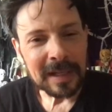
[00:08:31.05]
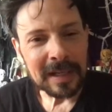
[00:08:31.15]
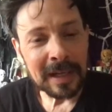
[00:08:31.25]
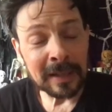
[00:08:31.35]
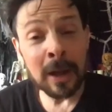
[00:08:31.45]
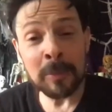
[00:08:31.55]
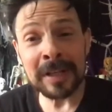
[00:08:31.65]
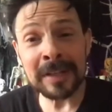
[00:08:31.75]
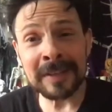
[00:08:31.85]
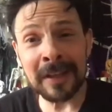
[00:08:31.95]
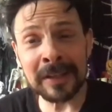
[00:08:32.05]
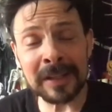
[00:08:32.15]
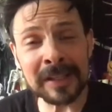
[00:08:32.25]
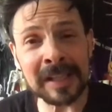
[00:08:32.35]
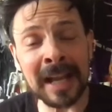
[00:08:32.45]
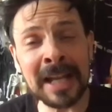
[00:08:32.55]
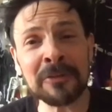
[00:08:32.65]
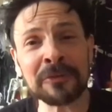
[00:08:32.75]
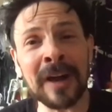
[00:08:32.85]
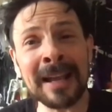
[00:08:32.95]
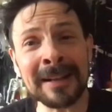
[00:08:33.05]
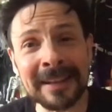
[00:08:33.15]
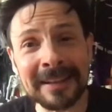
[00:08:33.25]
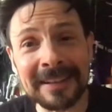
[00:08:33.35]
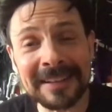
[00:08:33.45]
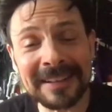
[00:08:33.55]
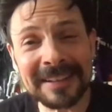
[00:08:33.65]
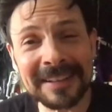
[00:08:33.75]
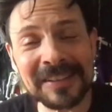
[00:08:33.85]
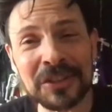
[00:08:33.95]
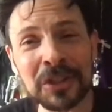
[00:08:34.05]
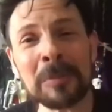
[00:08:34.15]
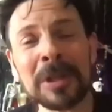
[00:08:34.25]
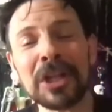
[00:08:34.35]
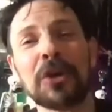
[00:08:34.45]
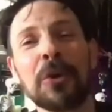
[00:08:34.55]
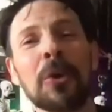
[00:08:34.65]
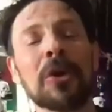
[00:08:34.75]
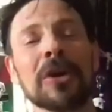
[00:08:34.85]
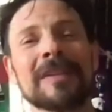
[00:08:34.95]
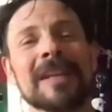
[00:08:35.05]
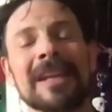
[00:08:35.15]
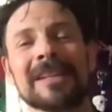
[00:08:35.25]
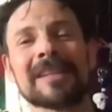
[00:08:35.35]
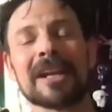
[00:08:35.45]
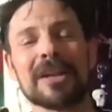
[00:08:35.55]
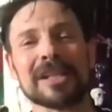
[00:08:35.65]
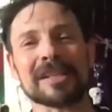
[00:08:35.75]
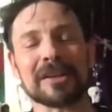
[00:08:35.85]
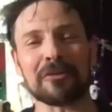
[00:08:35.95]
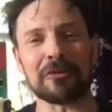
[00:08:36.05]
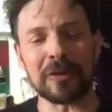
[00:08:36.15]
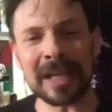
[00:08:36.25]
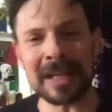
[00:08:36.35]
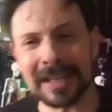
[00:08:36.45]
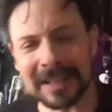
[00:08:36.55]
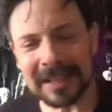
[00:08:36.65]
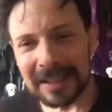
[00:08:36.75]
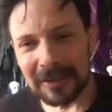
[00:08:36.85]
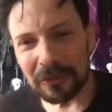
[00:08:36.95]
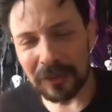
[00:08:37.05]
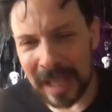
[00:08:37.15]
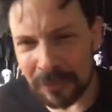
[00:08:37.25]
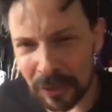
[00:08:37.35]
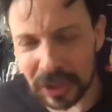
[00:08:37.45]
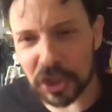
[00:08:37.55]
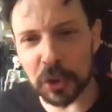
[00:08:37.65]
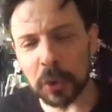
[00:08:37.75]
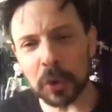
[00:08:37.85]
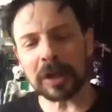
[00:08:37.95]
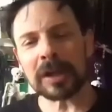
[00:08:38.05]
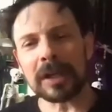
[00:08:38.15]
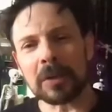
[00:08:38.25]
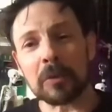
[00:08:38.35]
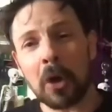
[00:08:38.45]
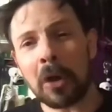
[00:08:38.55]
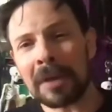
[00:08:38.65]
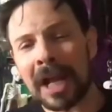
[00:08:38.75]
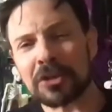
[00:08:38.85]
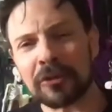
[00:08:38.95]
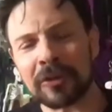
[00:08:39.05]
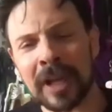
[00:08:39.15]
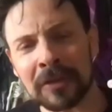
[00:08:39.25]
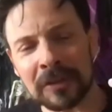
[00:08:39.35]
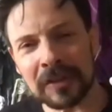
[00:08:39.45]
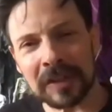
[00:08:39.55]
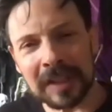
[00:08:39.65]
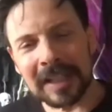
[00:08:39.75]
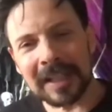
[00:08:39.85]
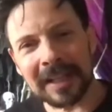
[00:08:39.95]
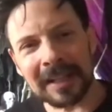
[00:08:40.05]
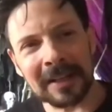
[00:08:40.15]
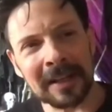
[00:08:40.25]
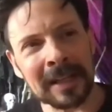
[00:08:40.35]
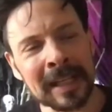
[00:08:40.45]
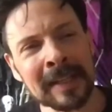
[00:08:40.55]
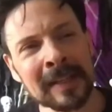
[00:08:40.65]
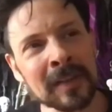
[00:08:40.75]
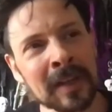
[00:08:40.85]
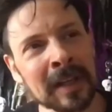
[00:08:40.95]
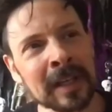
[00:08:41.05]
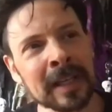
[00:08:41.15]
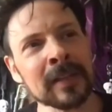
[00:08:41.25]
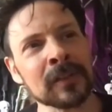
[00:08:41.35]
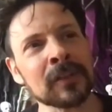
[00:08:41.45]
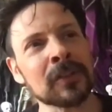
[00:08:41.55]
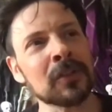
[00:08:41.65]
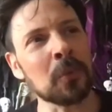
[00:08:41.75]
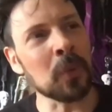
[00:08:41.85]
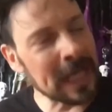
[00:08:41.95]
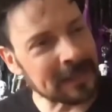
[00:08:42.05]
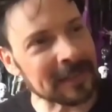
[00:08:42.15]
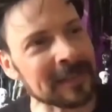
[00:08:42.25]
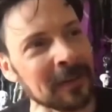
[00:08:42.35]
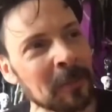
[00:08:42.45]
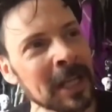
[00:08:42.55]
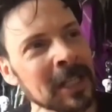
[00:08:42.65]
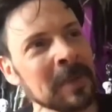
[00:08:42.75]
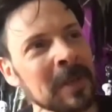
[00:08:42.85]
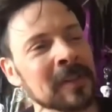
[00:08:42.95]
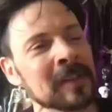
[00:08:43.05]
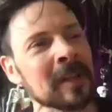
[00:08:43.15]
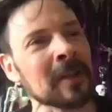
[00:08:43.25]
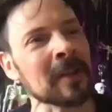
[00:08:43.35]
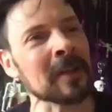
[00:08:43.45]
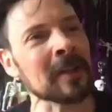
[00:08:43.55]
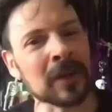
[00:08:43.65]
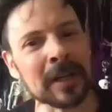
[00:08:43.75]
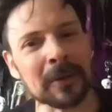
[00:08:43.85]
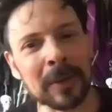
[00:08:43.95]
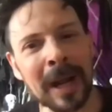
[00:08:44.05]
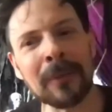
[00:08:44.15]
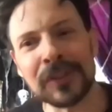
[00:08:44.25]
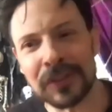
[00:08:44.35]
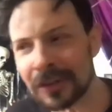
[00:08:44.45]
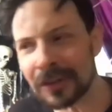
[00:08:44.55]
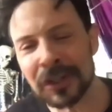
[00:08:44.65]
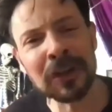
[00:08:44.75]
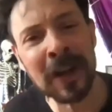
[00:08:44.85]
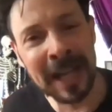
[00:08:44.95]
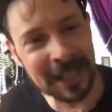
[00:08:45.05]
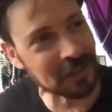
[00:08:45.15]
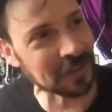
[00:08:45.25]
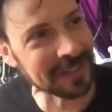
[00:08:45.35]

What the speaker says: Allow me to tell you, it's Kleiner Feigling. It's a German liqueur. It's like fig flavored liqueur with all natural flavors, and it is sweet. It reminds me of the stuff I used to drink when I was your age,